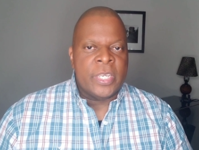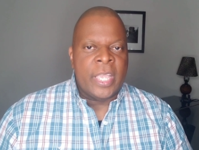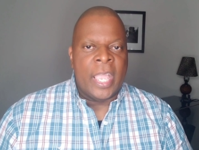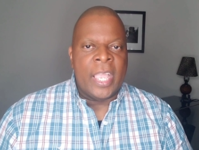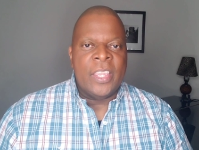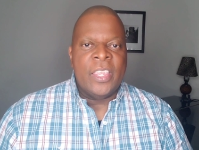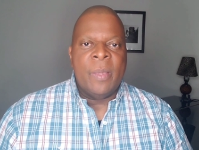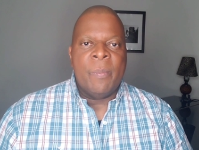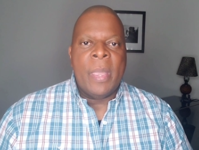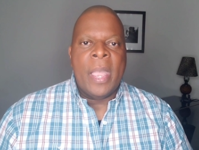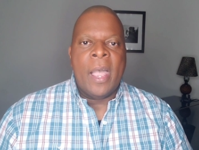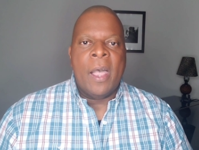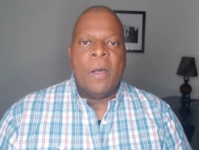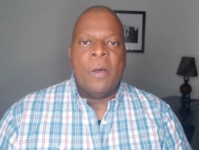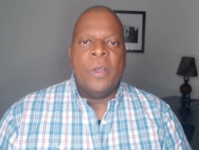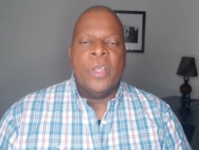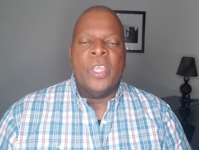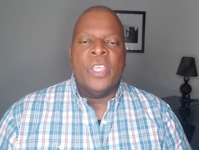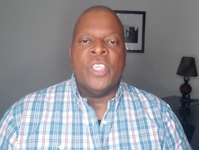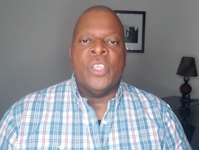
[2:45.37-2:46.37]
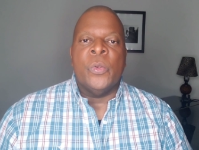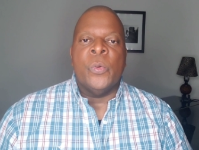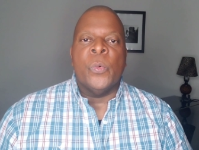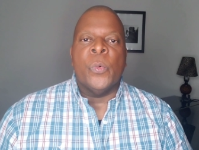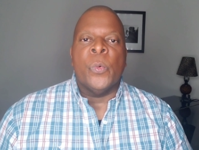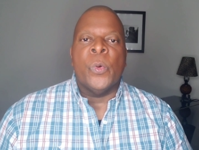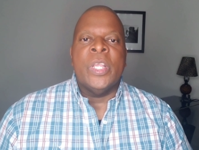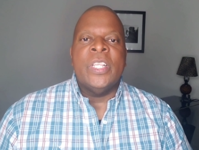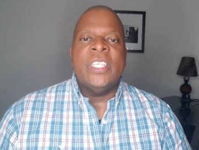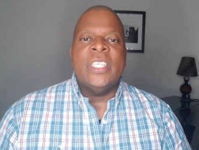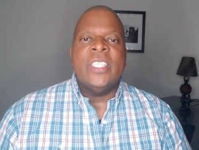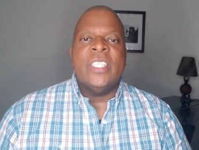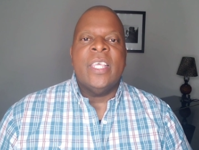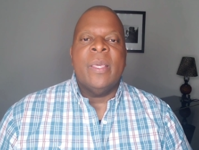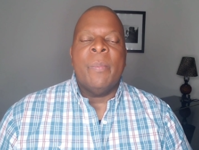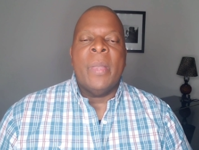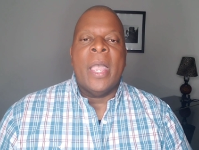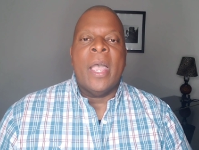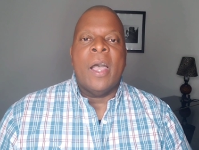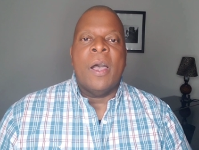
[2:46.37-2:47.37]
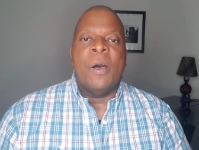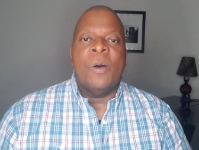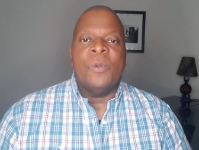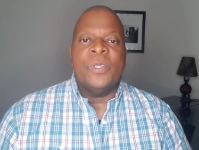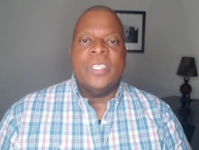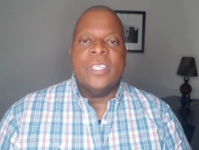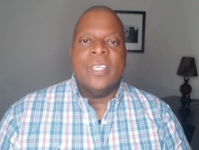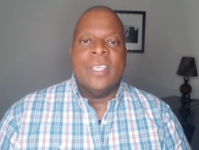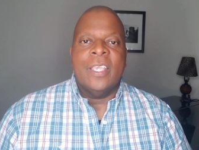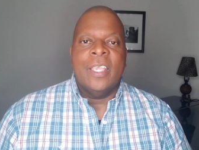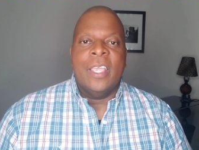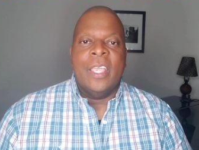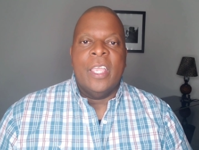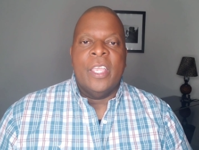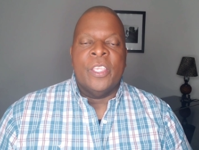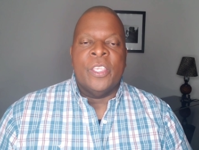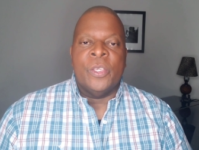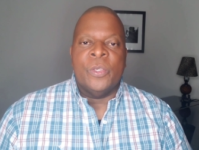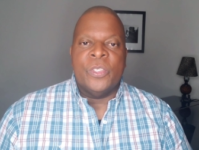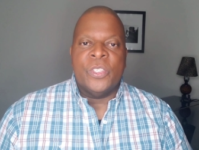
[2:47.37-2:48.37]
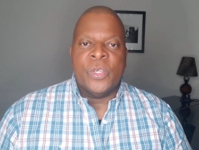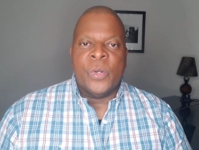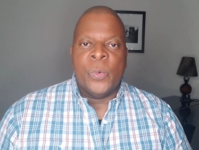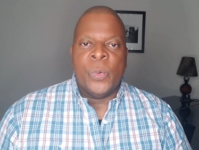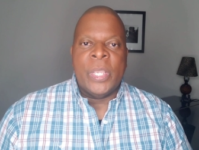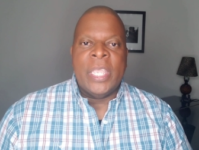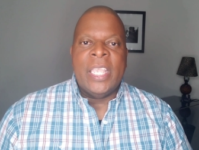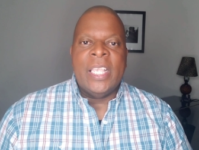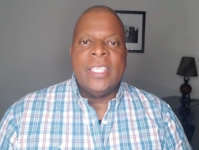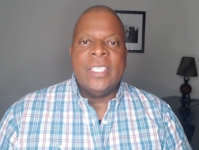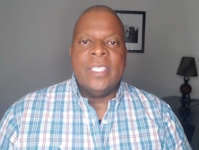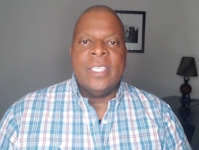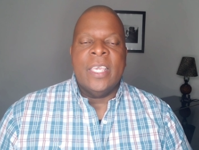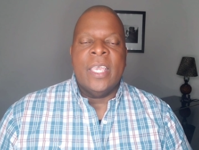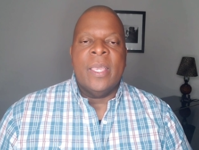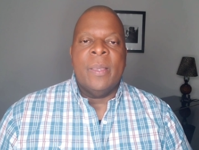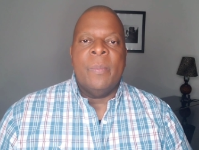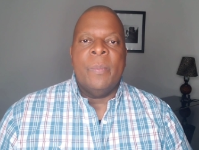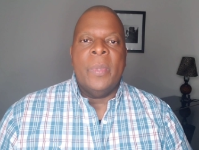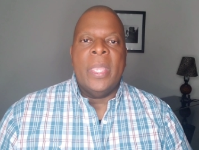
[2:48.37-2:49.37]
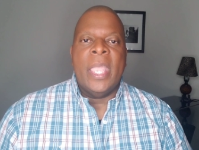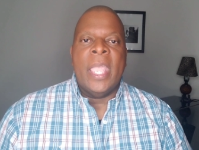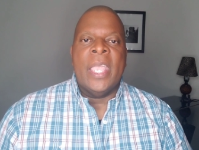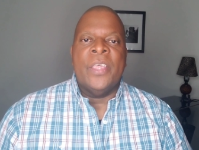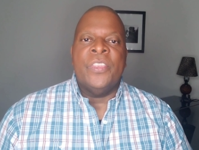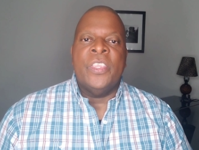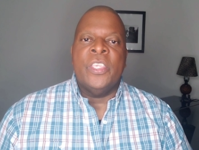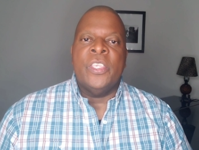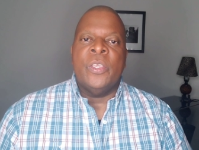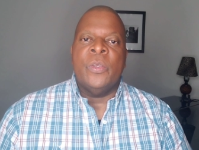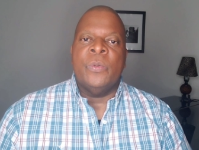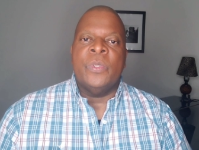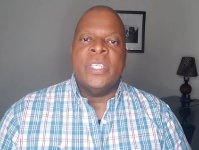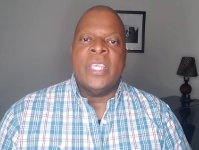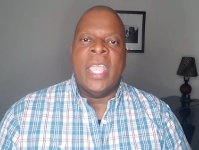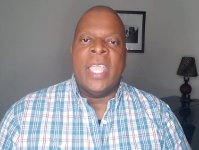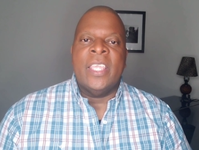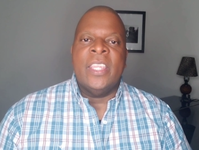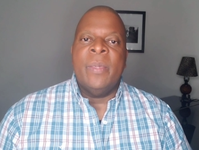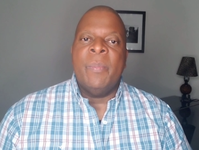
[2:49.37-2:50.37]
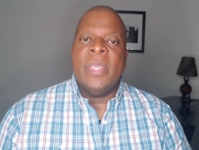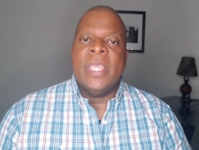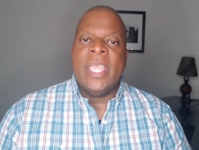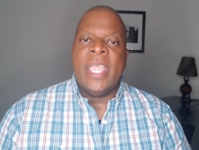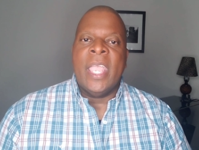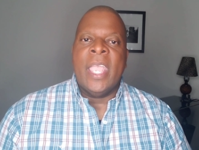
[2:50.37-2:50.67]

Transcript: you take them out, you rinse them out, you squeeze them, and then you take them